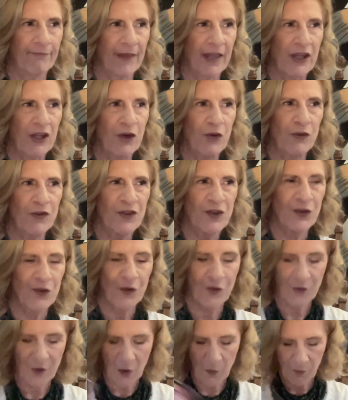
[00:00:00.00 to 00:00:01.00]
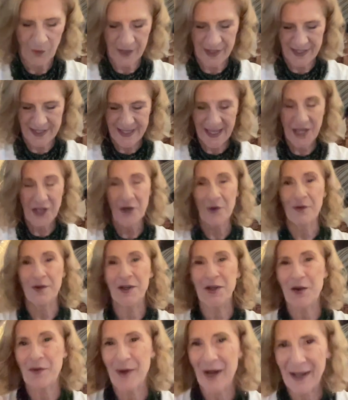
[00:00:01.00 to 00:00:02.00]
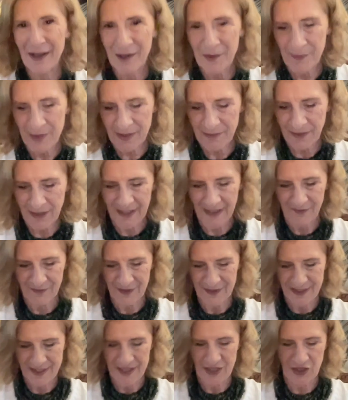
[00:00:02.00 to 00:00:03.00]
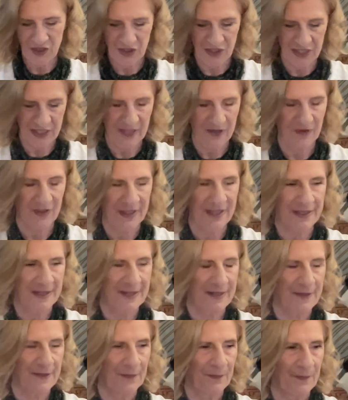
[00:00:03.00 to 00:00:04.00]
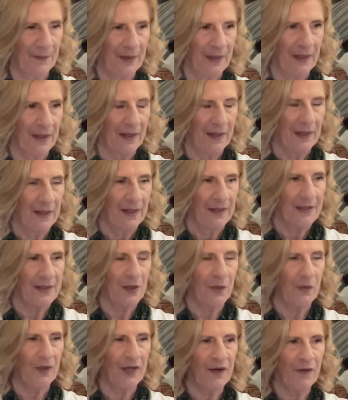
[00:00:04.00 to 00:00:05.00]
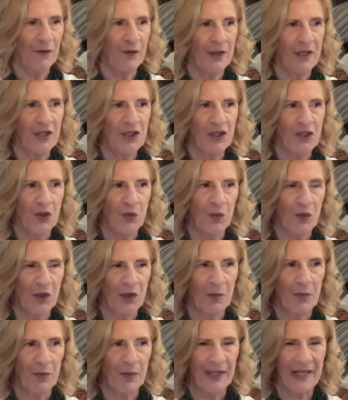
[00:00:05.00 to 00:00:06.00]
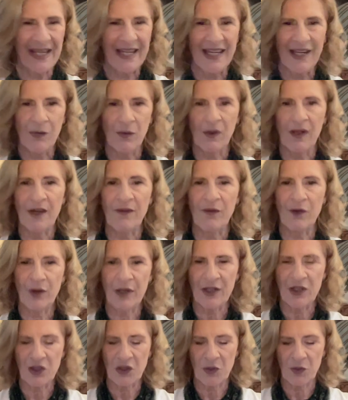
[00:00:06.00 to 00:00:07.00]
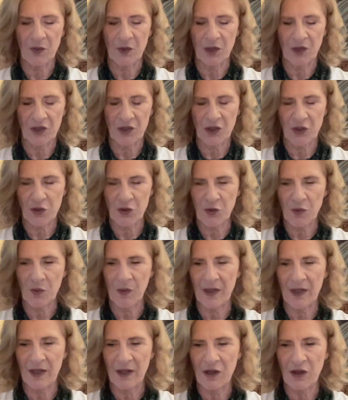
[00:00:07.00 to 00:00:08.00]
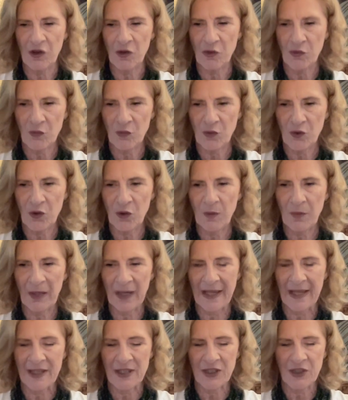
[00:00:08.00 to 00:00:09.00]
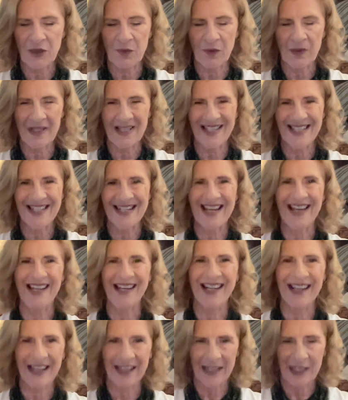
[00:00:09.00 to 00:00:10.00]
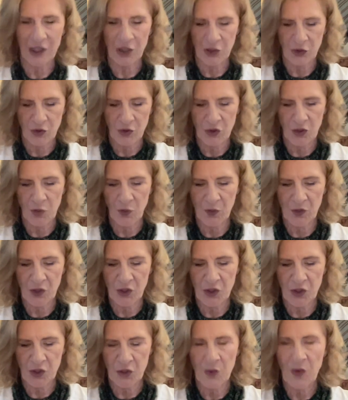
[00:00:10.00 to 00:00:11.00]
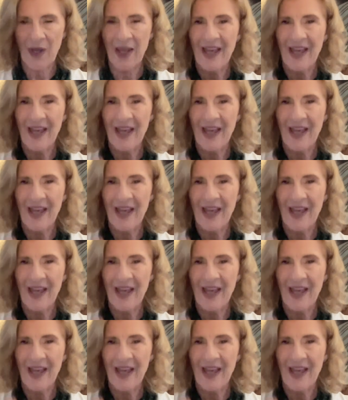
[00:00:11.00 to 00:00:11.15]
You're sort of, I want to say you're in your element, my lovely Sagittarius. So whatever it is you want to bring in, whatever it is you want to do, whatever new plans you want to start, anything new you want to do,